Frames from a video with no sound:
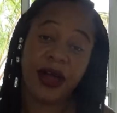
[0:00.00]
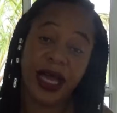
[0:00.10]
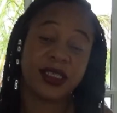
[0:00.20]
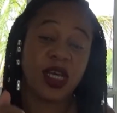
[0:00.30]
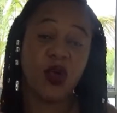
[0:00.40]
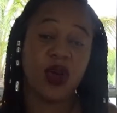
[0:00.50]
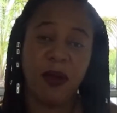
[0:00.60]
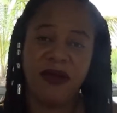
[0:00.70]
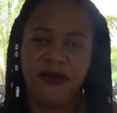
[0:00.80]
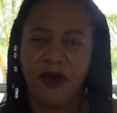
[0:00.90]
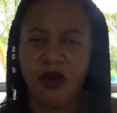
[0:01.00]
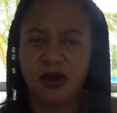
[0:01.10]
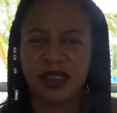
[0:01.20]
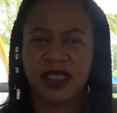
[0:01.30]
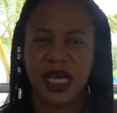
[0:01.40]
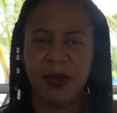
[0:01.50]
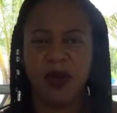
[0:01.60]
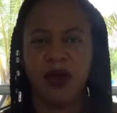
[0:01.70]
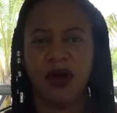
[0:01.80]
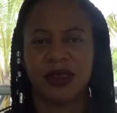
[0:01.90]
Okay, so number four,
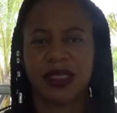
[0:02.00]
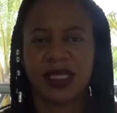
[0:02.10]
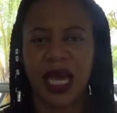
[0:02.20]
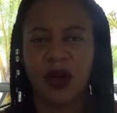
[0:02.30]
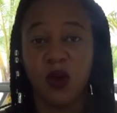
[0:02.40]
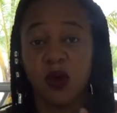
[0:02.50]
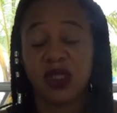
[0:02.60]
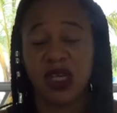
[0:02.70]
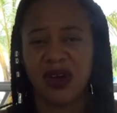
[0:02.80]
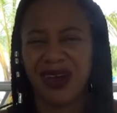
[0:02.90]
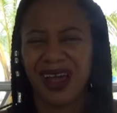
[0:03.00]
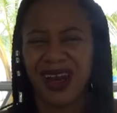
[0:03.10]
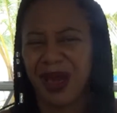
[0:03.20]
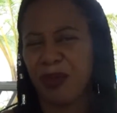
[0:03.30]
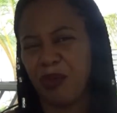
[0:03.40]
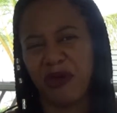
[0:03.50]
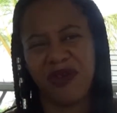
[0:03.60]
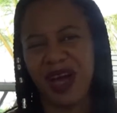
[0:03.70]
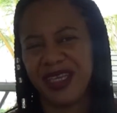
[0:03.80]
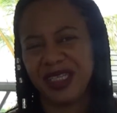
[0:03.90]
subplots can also kind of like
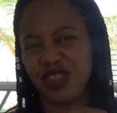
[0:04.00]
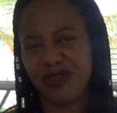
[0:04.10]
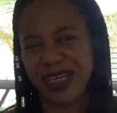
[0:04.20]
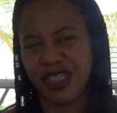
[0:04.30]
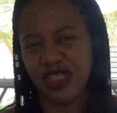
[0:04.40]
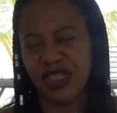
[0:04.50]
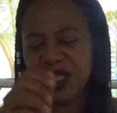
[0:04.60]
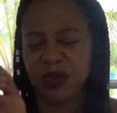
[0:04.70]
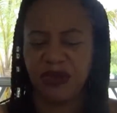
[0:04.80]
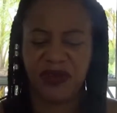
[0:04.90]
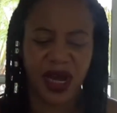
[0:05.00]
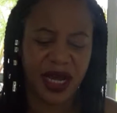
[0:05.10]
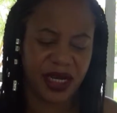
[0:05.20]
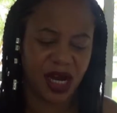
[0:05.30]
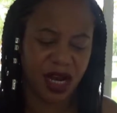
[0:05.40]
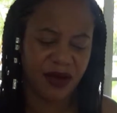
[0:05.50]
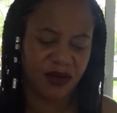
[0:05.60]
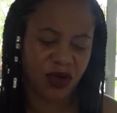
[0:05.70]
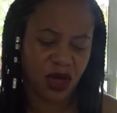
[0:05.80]
provide distractions, provide kind of,